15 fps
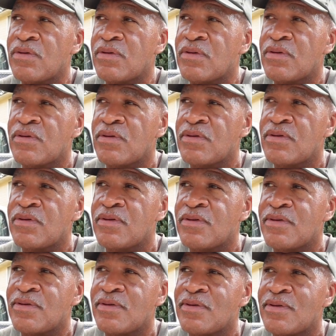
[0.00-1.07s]

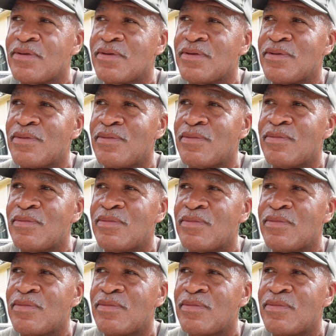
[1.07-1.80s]
Nobody speaks.